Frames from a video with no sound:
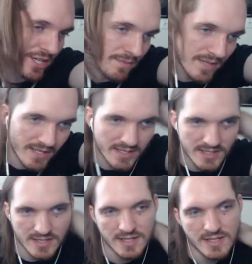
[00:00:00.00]
because
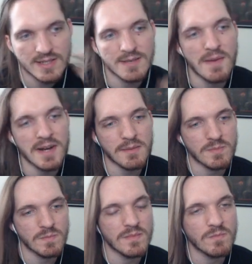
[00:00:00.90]
the meta
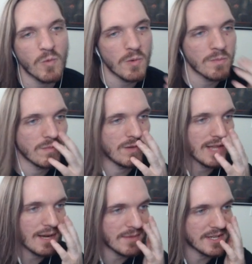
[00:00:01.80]
won't
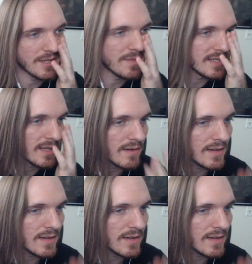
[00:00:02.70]
allow me to, basically.